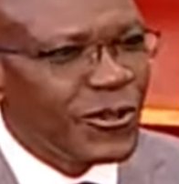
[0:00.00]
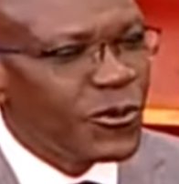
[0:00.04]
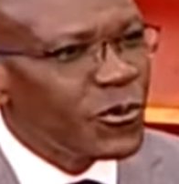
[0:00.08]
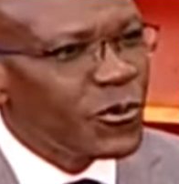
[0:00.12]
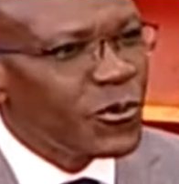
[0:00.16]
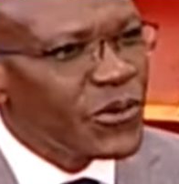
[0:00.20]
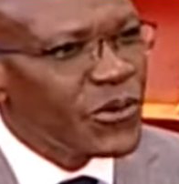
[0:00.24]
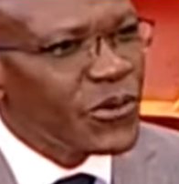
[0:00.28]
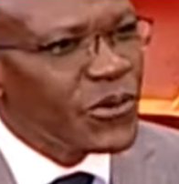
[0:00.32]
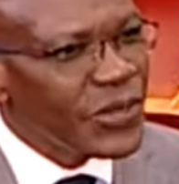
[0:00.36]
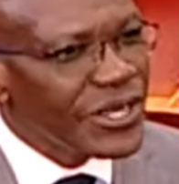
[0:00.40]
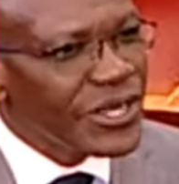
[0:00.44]

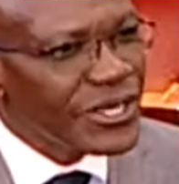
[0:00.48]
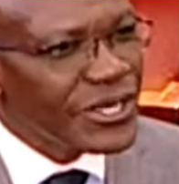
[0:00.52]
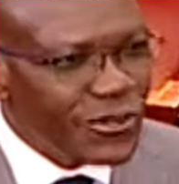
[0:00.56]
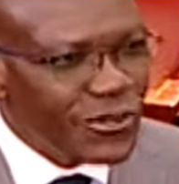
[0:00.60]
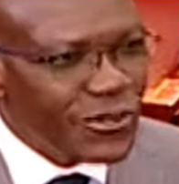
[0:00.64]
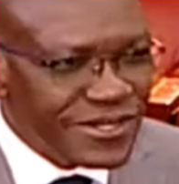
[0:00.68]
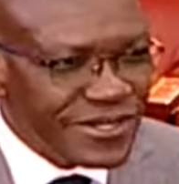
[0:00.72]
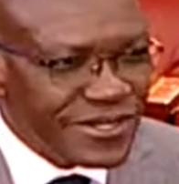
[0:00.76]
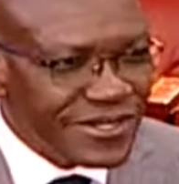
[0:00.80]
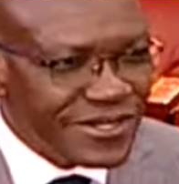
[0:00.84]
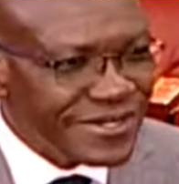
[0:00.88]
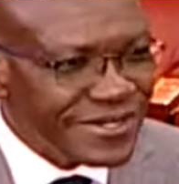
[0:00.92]
we were
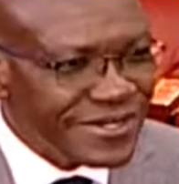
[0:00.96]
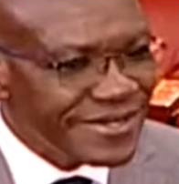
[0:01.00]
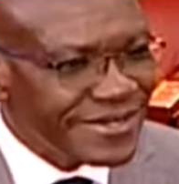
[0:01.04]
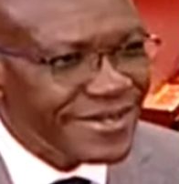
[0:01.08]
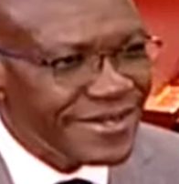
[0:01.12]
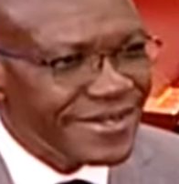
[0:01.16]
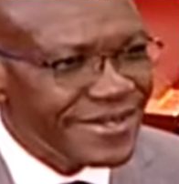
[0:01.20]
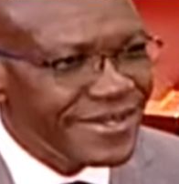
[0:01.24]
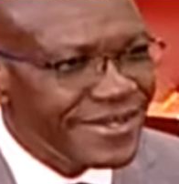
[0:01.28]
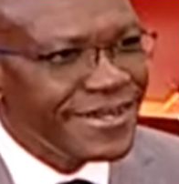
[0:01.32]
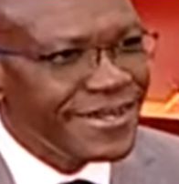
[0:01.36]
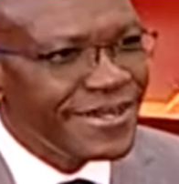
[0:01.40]
not
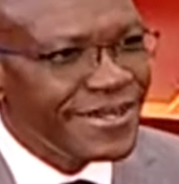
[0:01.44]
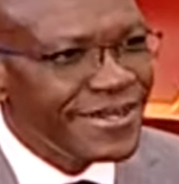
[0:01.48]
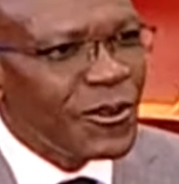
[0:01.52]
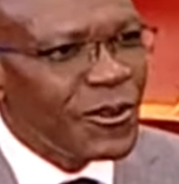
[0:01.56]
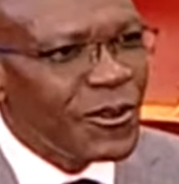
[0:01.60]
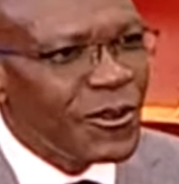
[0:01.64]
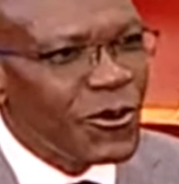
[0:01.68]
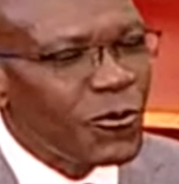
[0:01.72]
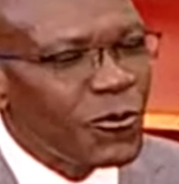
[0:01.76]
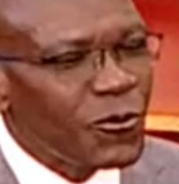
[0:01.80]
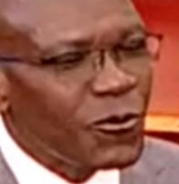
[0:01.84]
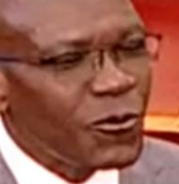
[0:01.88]

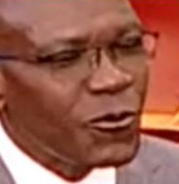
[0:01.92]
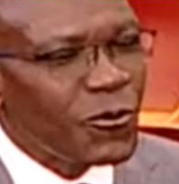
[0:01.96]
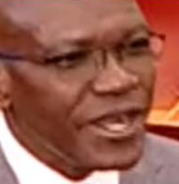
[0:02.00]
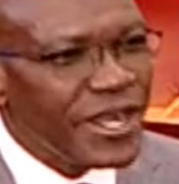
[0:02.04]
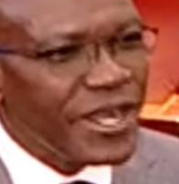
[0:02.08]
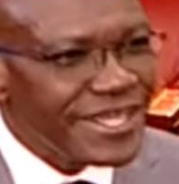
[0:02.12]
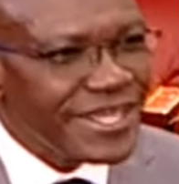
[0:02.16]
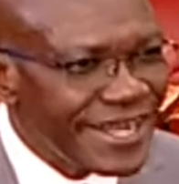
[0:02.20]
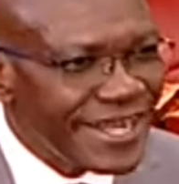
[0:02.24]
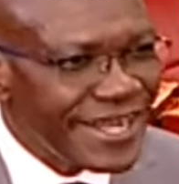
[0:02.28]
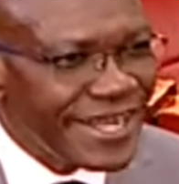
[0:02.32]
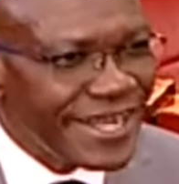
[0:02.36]

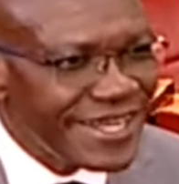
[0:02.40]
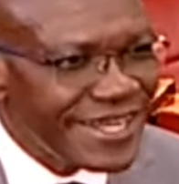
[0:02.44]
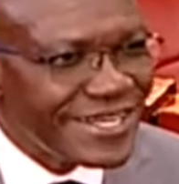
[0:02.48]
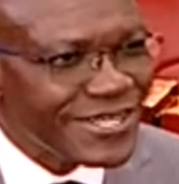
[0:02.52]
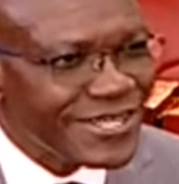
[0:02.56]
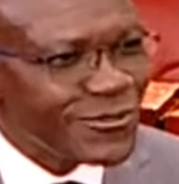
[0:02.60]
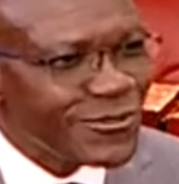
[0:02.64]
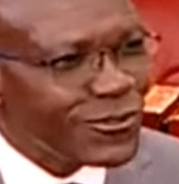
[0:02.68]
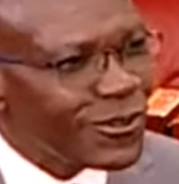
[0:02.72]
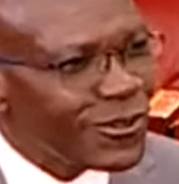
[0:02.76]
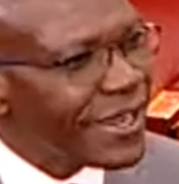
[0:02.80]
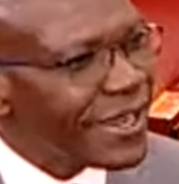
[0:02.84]
working
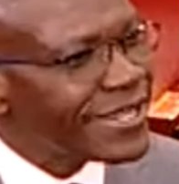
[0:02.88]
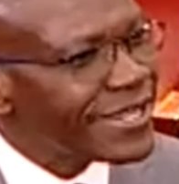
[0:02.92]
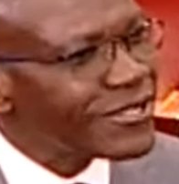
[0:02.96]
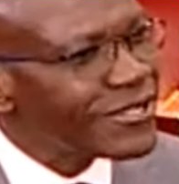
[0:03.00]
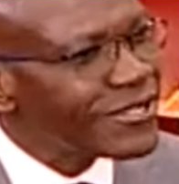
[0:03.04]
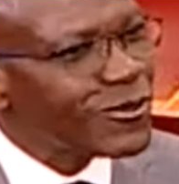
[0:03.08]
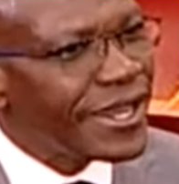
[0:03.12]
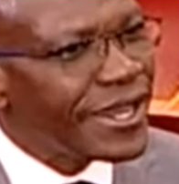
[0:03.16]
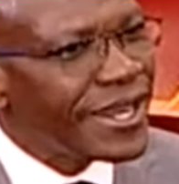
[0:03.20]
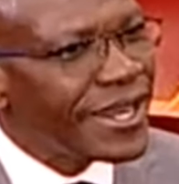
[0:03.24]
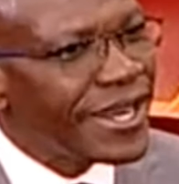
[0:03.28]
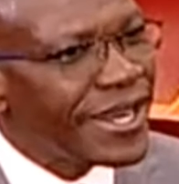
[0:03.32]
hard so as
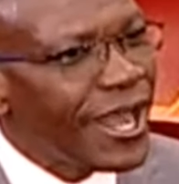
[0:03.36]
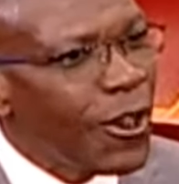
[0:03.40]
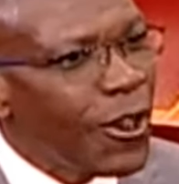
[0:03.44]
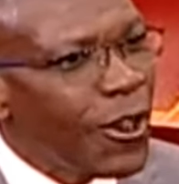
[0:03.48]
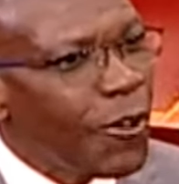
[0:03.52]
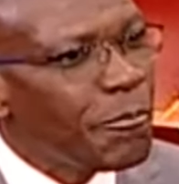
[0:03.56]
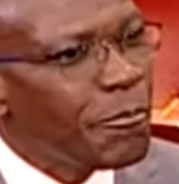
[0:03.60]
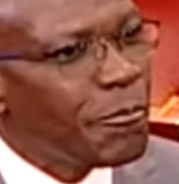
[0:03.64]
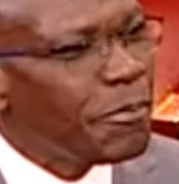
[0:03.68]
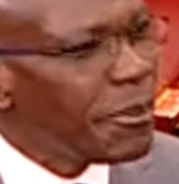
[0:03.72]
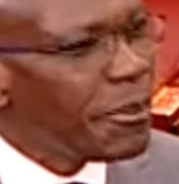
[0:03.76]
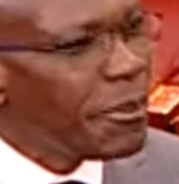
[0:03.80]
to allow
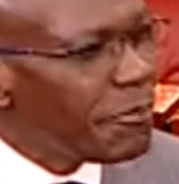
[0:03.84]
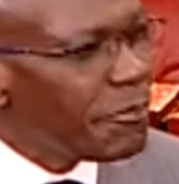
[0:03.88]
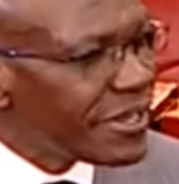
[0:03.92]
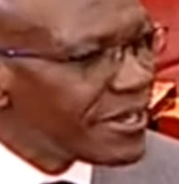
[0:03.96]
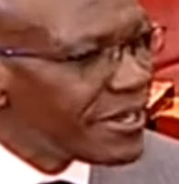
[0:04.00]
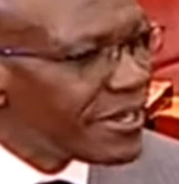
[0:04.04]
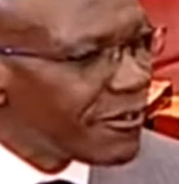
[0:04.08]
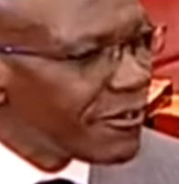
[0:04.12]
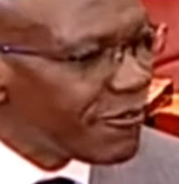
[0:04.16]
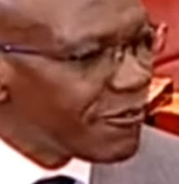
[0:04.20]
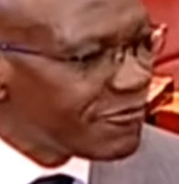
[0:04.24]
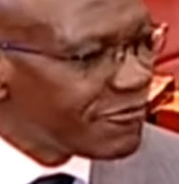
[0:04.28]
people
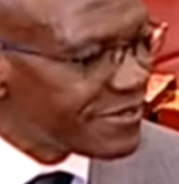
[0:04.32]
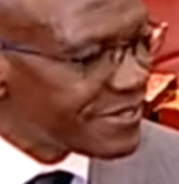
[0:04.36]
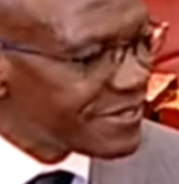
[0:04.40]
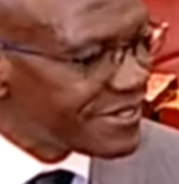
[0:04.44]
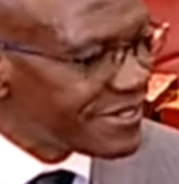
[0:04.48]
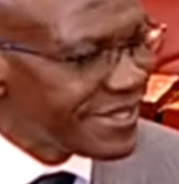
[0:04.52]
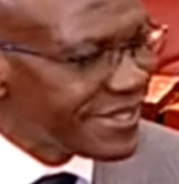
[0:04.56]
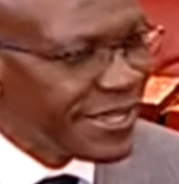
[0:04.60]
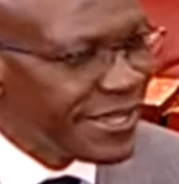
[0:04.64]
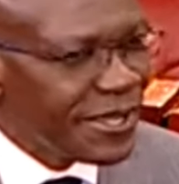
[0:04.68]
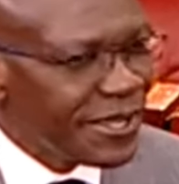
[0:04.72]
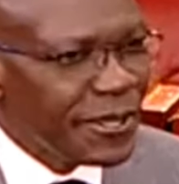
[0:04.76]
in
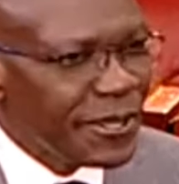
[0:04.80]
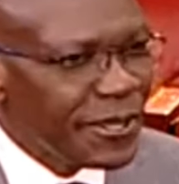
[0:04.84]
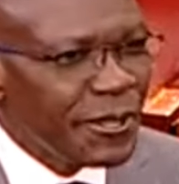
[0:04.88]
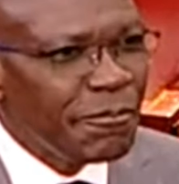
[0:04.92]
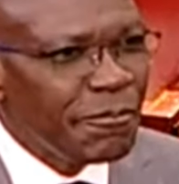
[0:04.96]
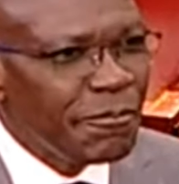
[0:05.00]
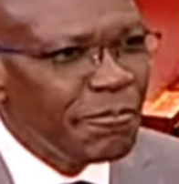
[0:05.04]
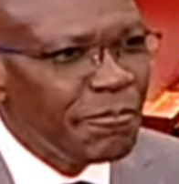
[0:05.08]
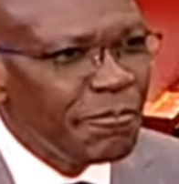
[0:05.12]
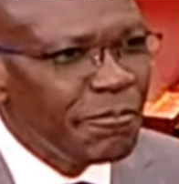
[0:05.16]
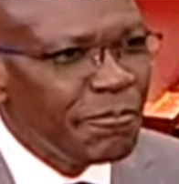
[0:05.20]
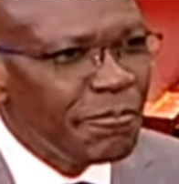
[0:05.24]
office,
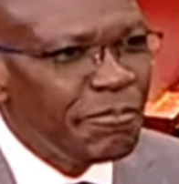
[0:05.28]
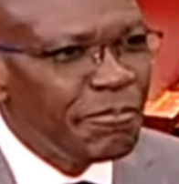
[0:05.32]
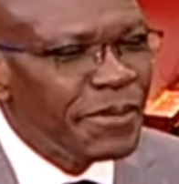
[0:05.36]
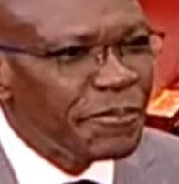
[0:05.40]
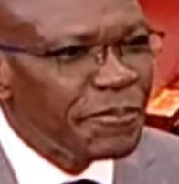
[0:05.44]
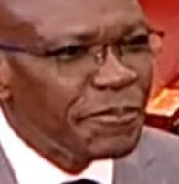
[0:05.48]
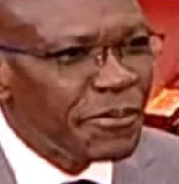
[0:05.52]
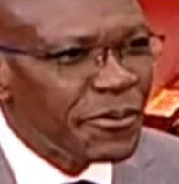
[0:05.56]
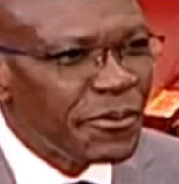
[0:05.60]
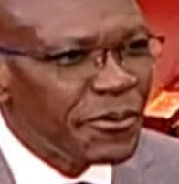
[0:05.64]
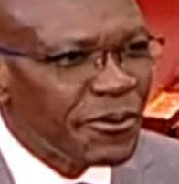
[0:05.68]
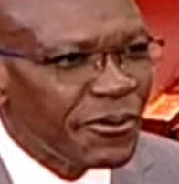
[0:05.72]

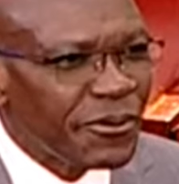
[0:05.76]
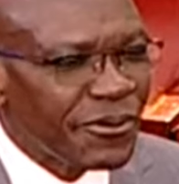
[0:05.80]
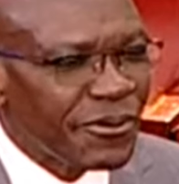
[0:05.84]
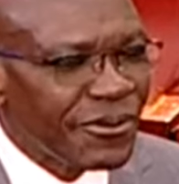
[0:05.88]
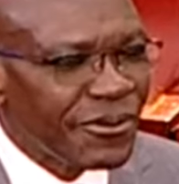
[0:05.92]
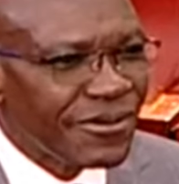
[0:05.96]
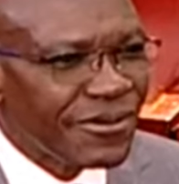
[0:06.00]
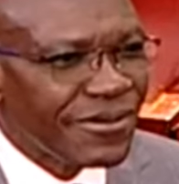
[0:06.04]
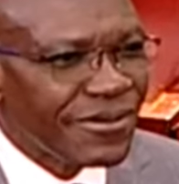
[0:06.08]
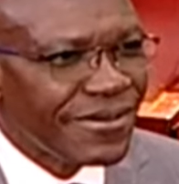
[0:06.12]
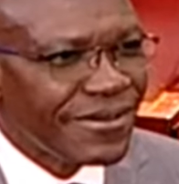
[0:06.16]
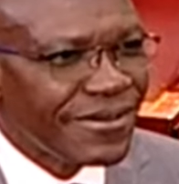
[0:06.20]
people
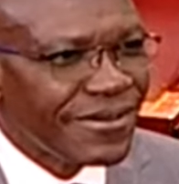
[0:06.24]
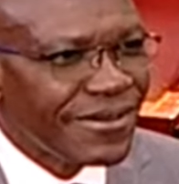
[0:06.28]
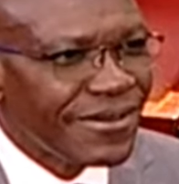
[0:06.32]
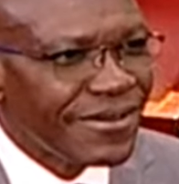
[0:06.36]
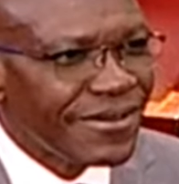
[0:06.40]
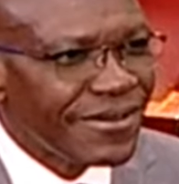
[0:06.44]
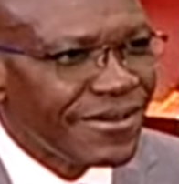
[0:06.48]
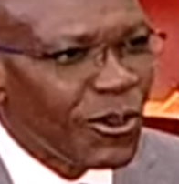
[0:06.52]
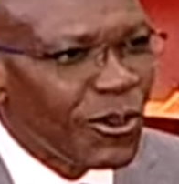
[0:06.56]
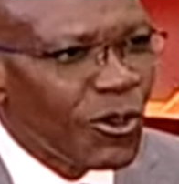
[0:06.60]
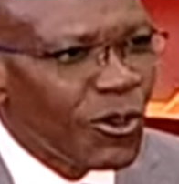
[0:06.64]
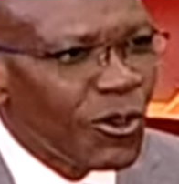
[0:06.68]

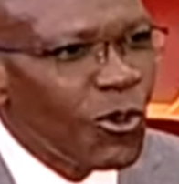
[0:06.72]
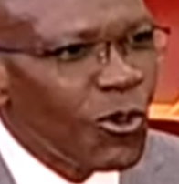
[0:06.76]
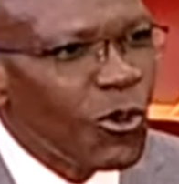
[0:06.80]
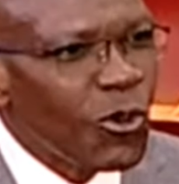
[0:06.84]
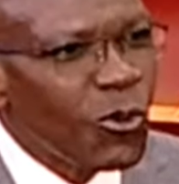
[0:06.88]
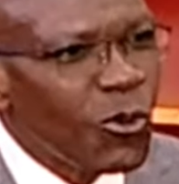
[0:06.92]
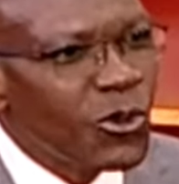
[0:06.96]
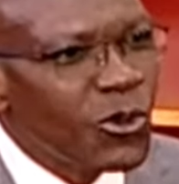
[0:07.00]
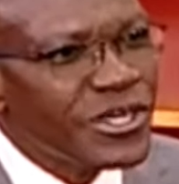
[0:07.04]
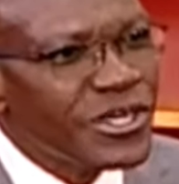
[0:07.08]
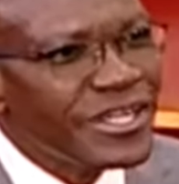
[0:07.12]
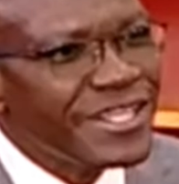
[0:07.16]

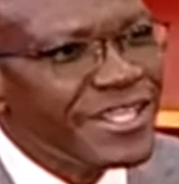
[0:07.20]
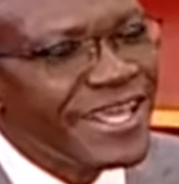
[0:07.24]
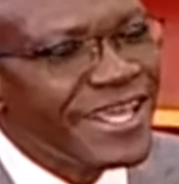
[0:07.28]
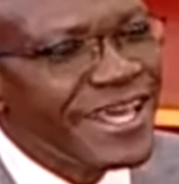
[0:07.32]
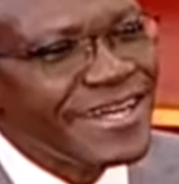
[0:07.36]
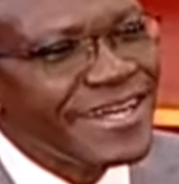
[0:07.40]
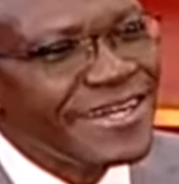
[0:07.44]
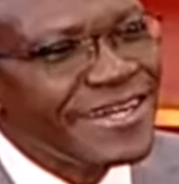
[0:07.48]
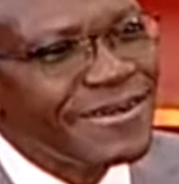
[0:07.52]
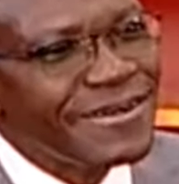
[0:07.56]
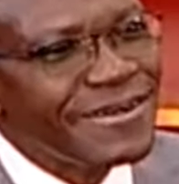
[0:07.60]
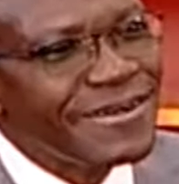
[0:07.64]
who would
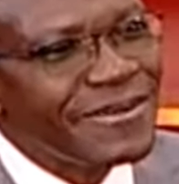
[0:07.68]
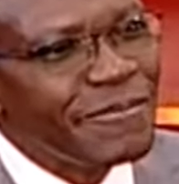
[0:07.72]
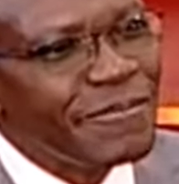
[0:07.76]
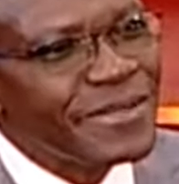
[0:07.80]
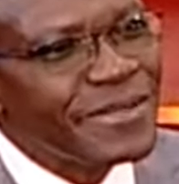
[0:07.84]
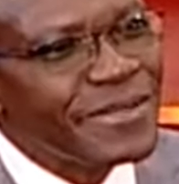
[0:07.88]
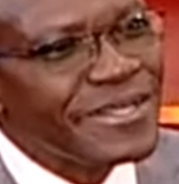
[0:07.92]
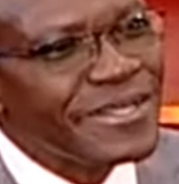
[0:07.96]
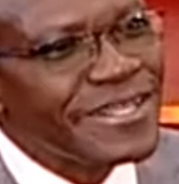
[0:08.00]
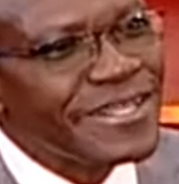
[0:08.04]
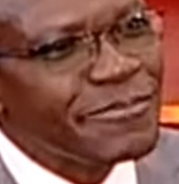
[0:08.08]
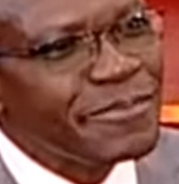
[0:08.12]
then, Mr.